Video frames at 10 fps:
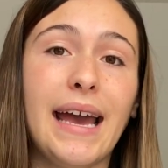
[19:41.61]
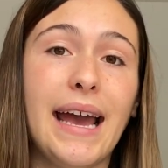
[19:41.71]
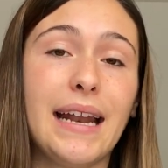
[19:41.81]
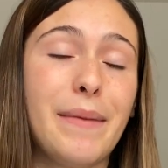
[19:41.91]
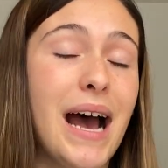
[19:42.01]

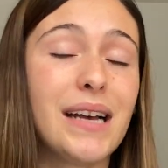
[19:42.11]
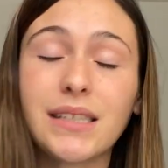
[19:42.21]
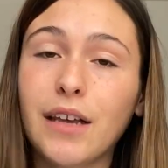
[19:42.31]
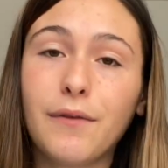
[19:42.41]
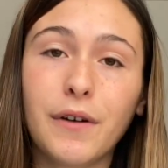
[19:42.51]
and I'm
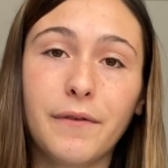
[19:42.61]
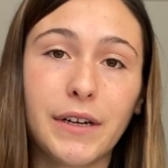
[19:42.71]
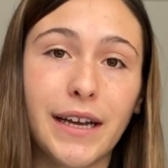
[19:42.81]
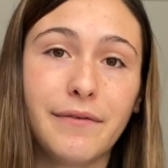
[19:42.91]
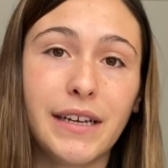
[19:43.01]
asking for
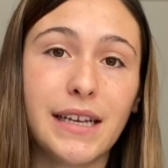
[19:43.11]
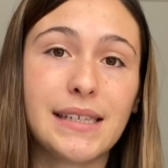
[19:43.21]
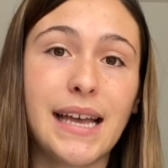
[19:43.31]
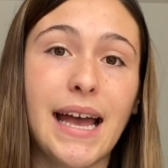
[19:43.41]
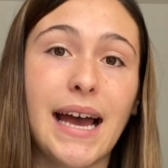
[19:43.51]

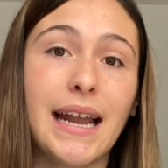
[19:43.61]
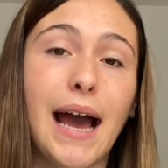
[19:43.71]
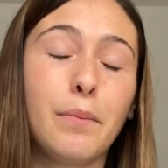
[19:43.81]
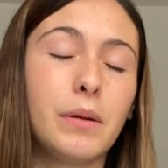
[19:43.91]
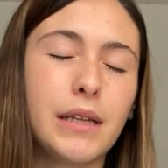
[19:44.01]
forgiveness and
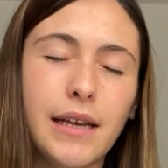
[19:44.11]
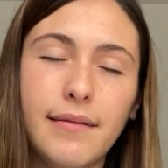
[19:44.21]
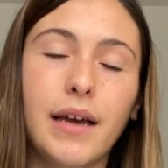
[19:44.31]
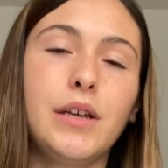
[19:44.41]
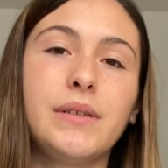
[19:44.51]
I
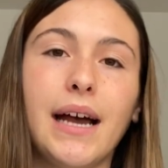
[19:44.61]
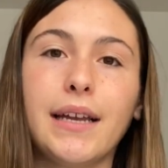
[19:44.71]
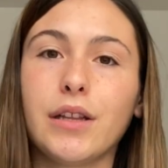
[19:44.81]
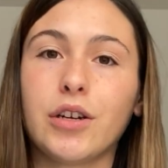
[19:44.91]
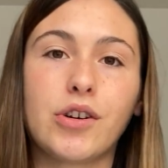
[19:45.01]
believe that you
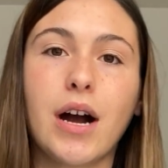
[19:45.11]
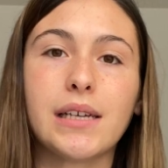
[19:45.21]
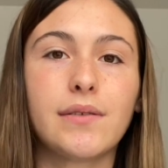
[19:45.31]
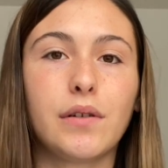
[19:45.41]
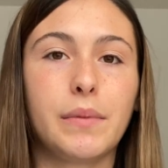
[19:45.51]
died on the
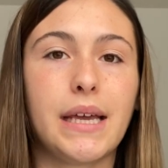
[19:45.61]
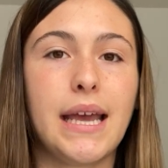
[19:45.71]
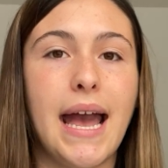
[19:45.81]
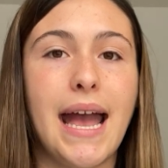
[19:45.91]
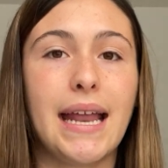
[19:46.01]
cross for
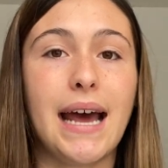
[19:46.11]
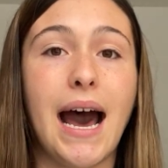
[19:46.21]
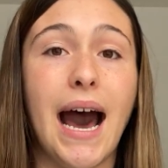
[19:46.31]
me and